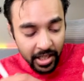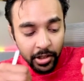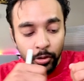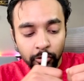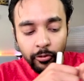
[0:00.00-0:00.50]

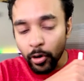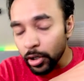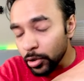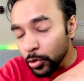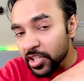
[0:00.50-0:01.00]
you
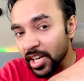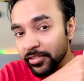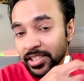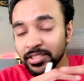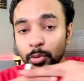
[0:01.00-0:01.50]
want to
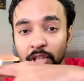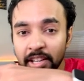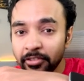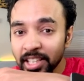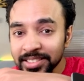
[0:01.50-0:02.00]
traverse
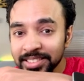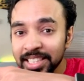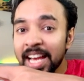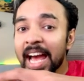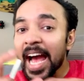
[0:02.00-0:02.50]
only once
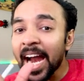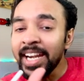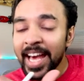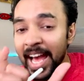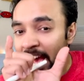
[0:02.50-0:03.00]
and
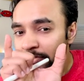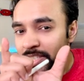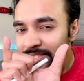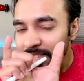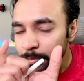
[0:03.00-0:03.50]
have
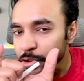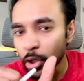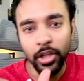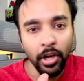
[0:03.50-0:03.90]
some sort